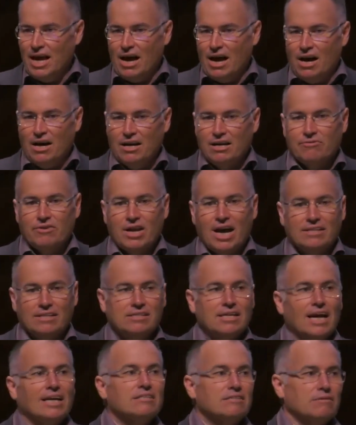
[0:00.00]
if
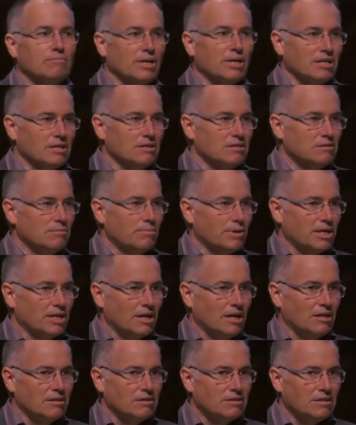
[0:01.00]
not tens of millions,
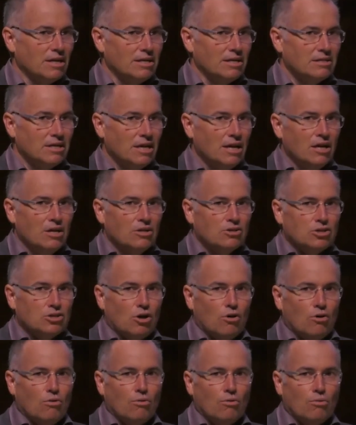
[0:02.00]
depending on the size.
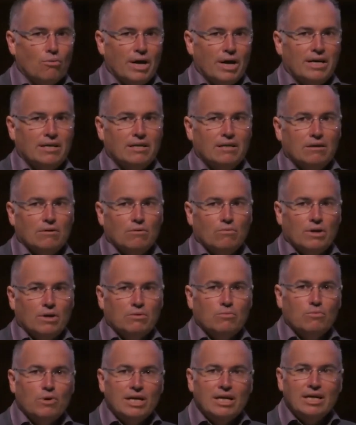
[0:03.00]
So
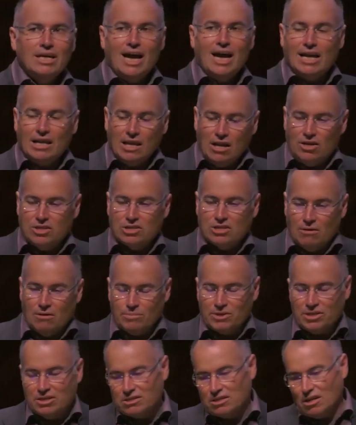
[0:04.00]
when we at large
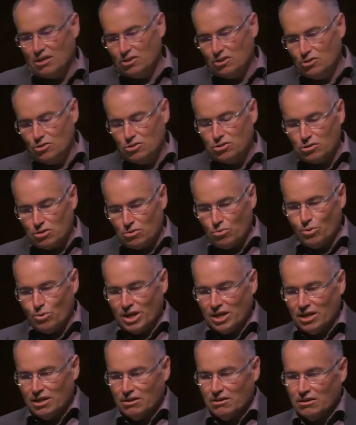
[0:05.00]
companies, and I'll use sort of
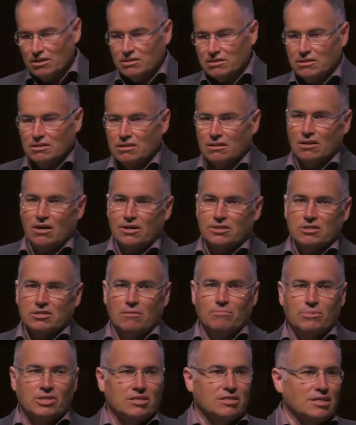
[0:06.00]
we here as in the large
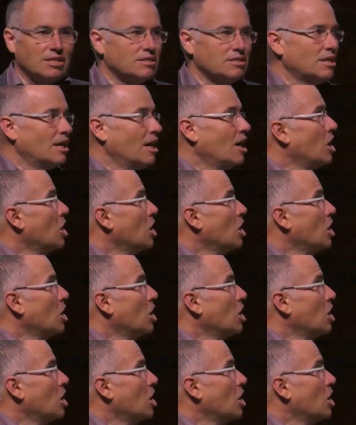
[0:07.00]
company sense,